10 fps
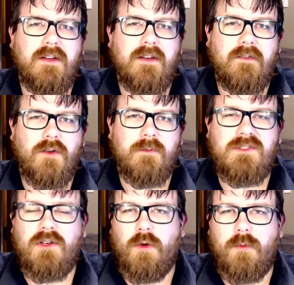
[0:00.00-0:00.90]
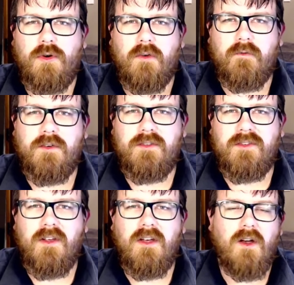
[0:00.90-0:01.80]
and DevOps Global
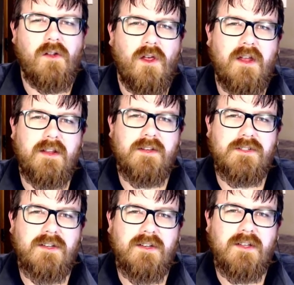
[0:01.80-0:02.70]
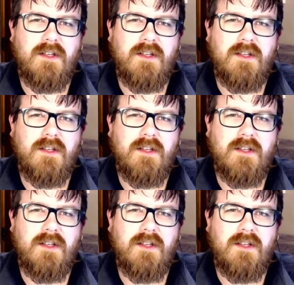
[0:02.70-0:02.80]
Conference, online edition.